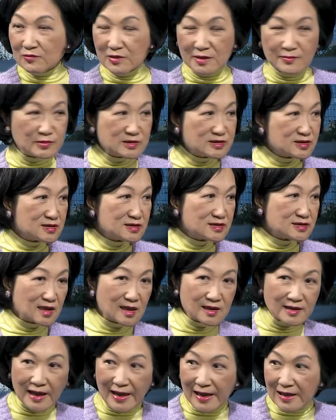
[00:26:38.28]
their business
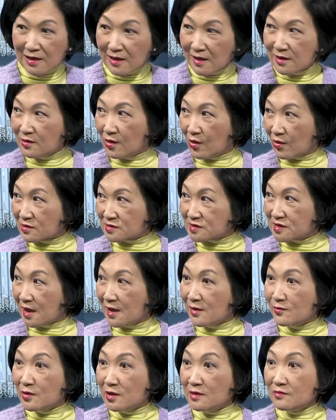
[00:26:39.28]
like Alan or
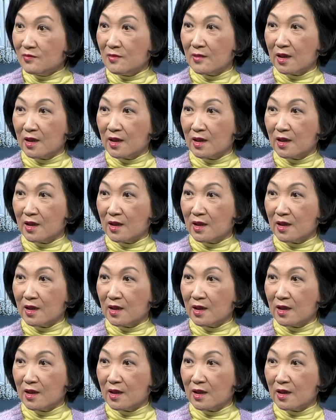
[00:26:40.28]
Simon,